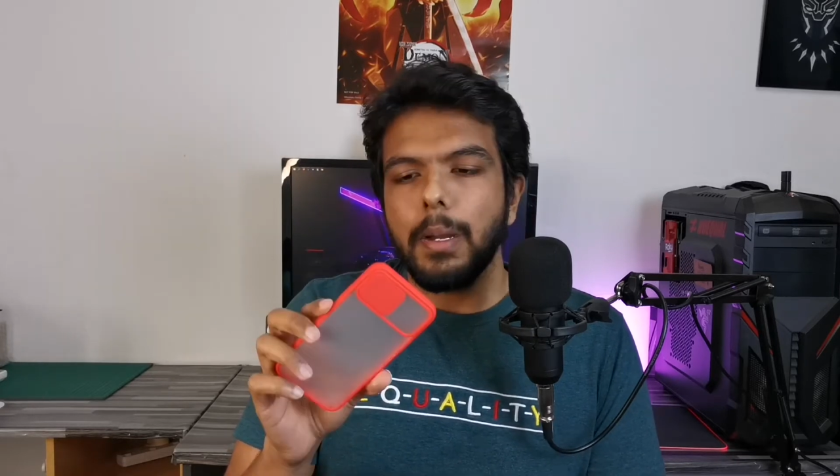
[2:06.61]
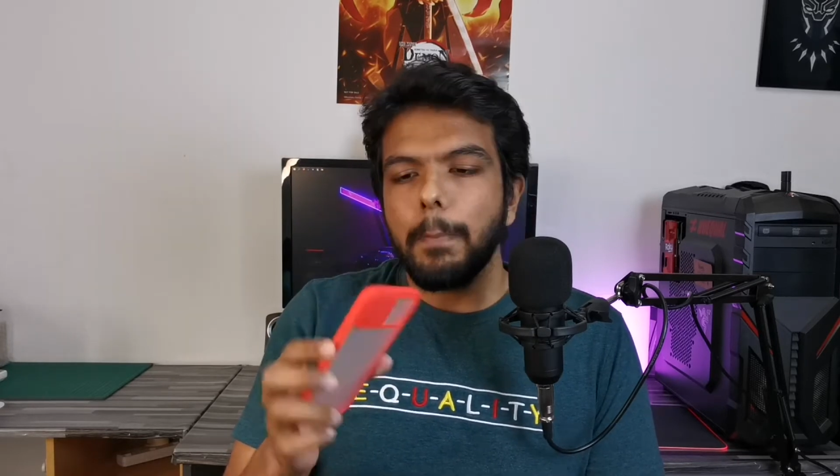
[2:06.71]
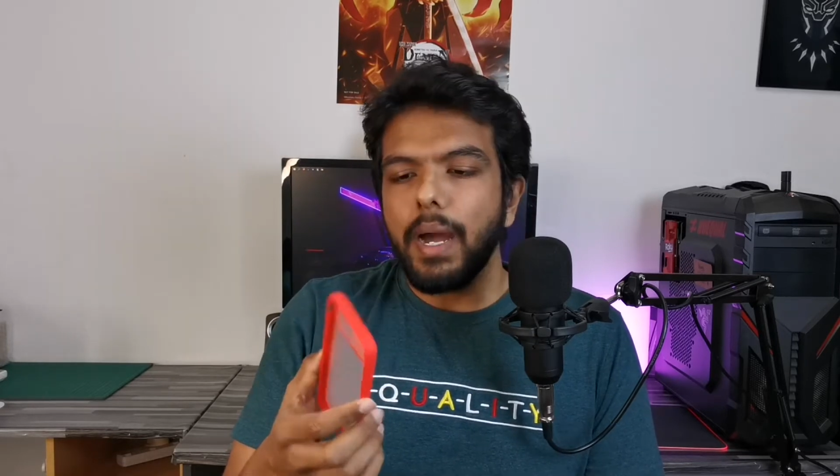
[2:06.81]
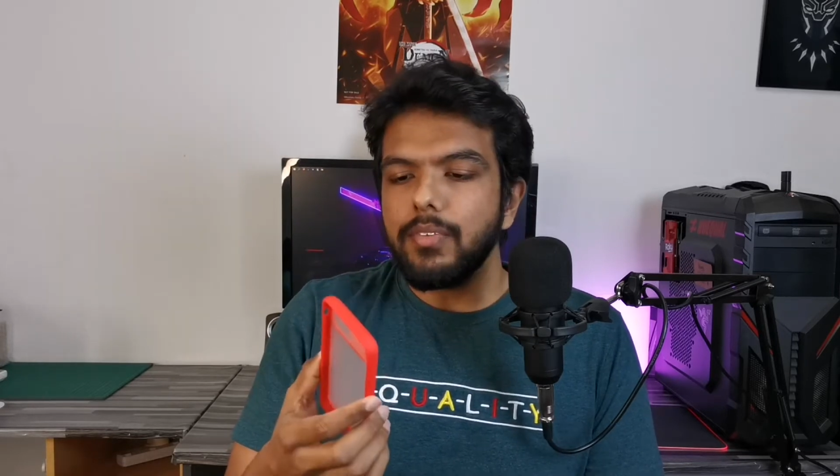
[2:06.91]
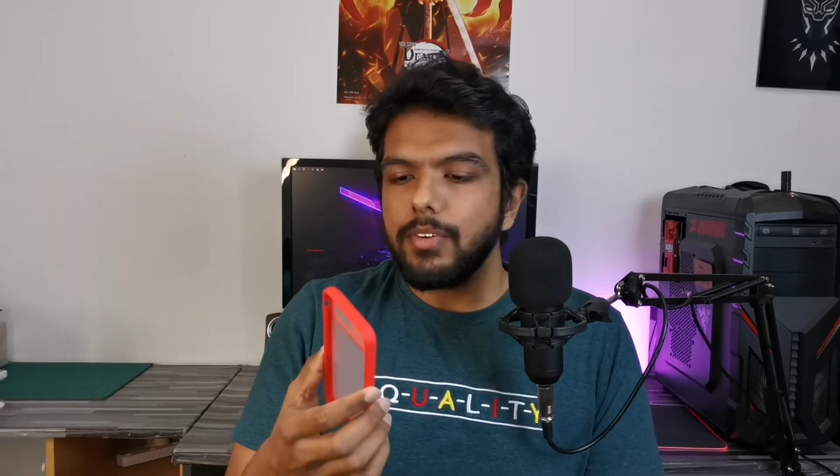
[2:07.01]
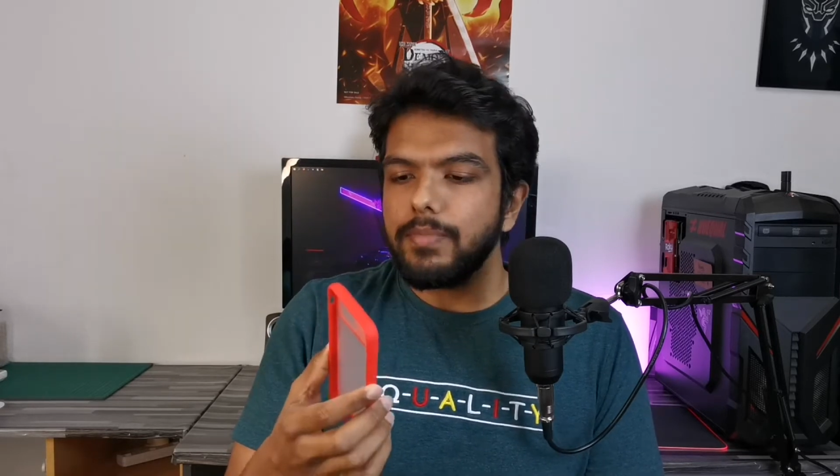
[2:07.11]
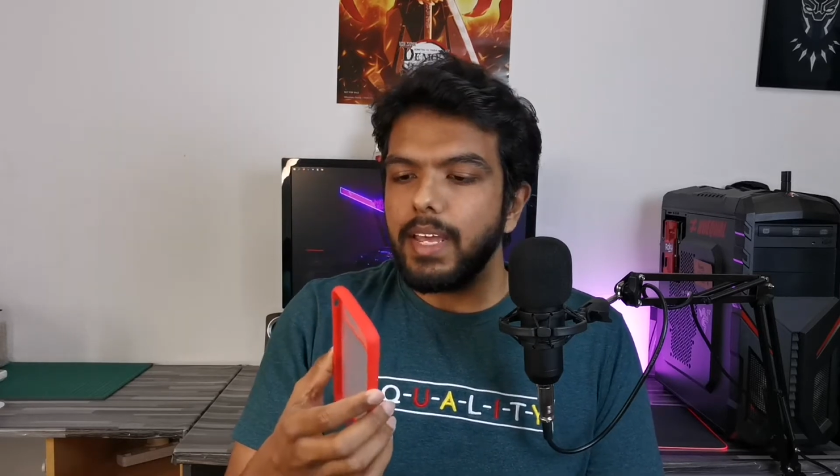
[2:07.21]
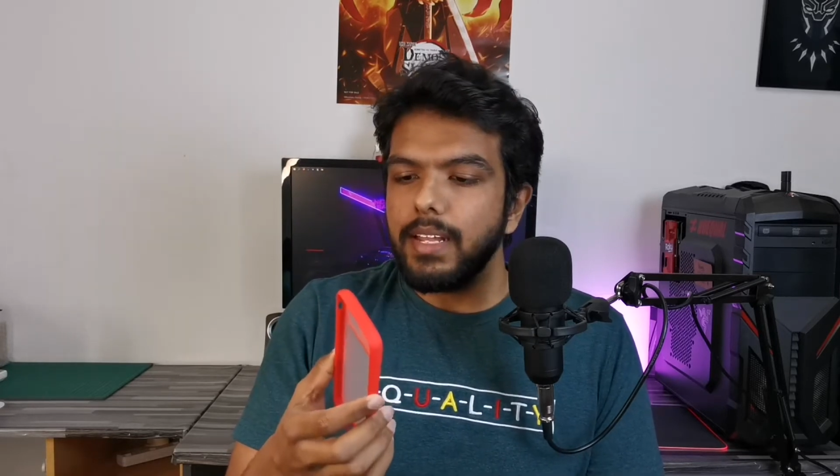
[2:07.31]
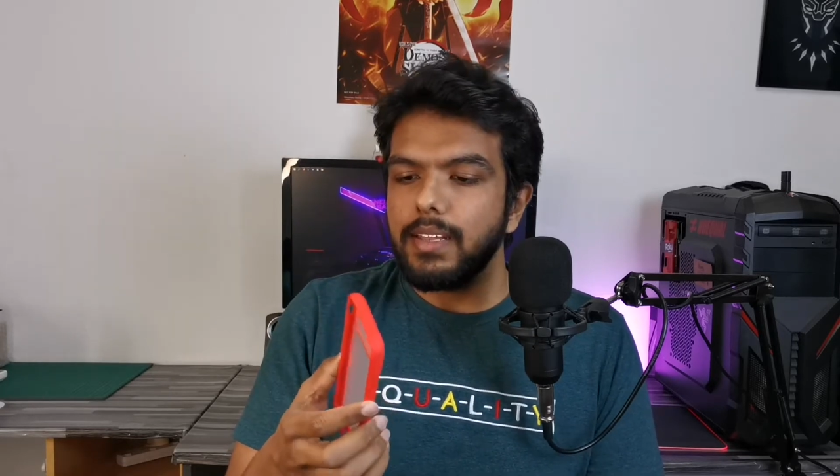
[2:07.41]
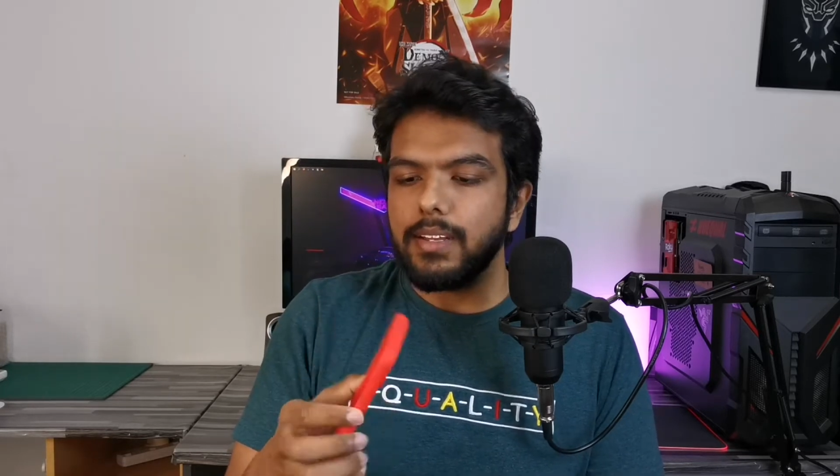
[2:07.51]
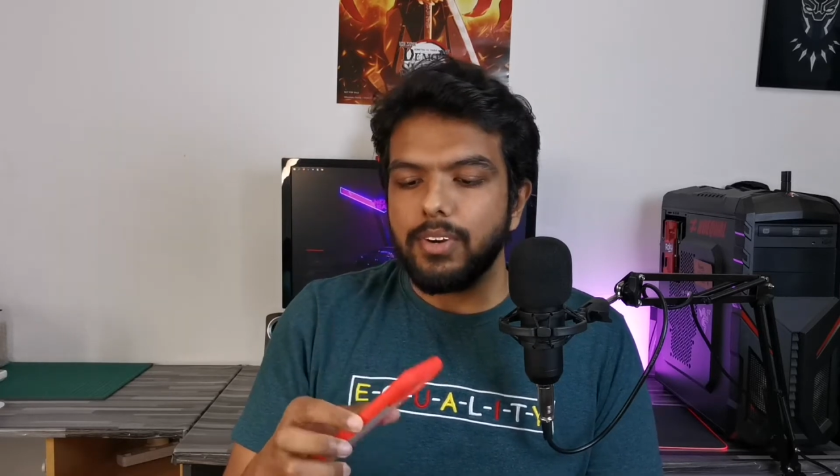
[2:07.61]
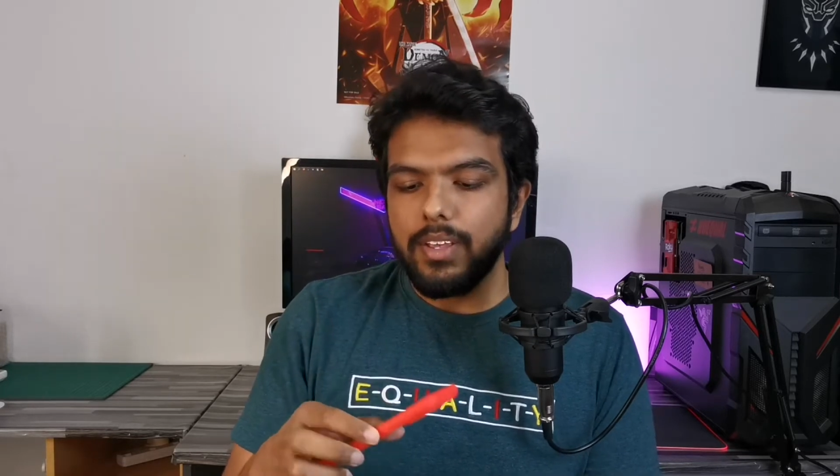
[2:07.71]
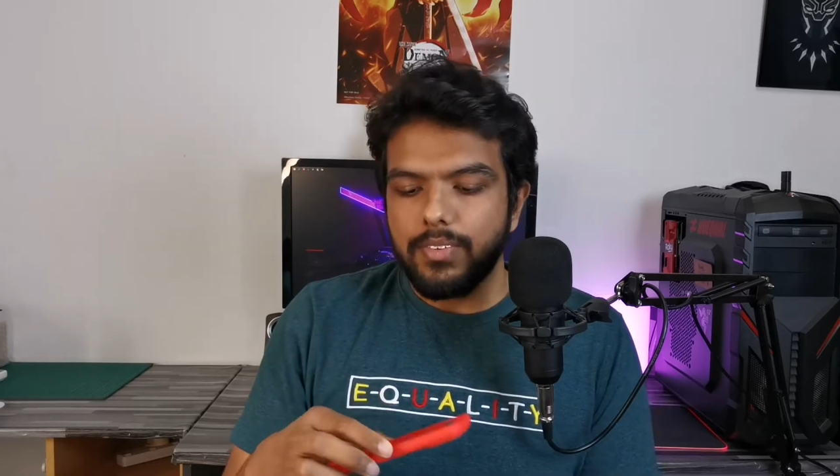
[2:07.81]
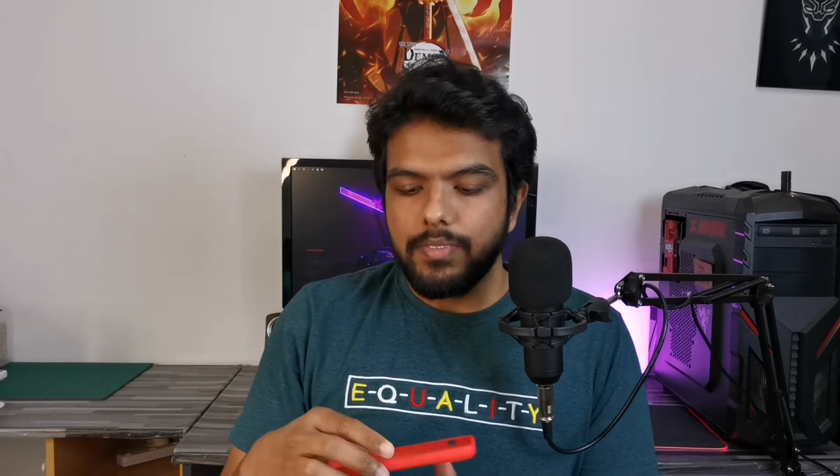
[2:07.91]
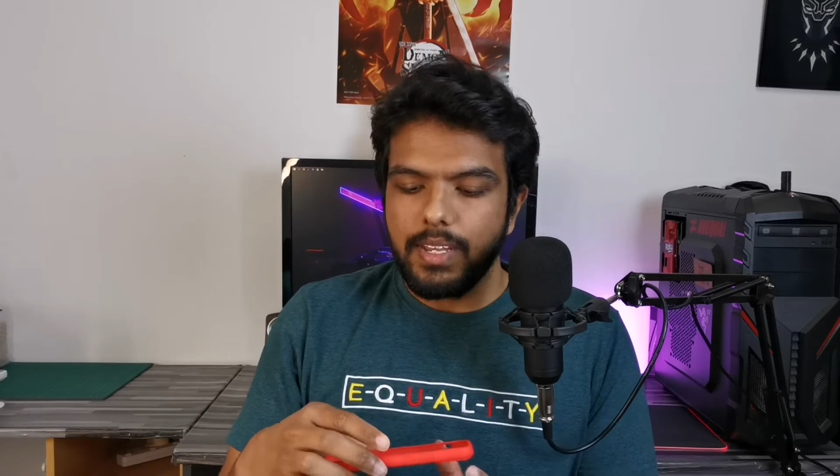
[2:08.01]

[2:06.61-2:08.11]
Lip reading: Apart from that, the rest of the